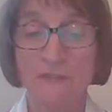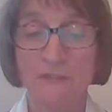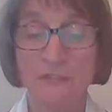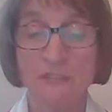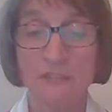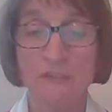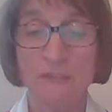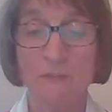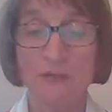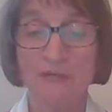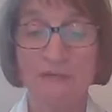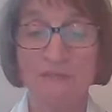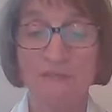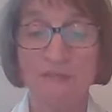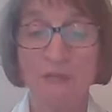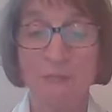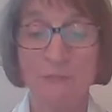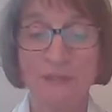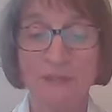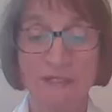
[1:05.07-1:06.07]
that you
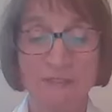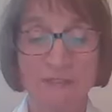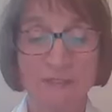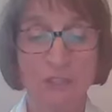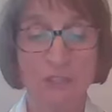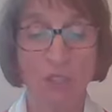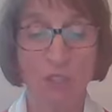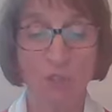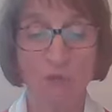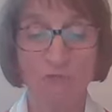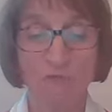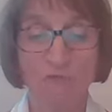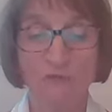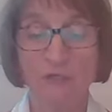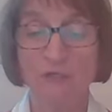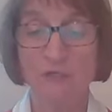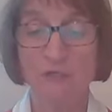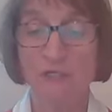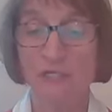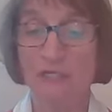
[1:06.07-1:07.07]
have created
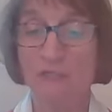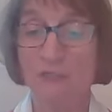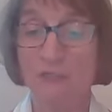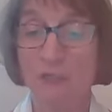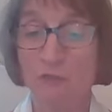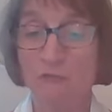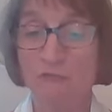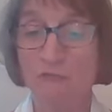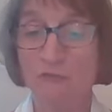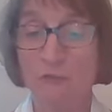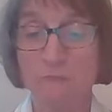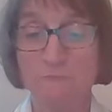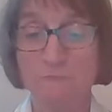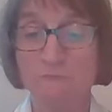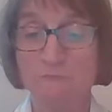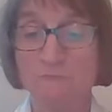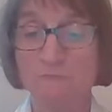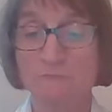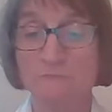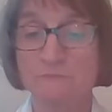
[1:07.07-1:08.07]
over and over.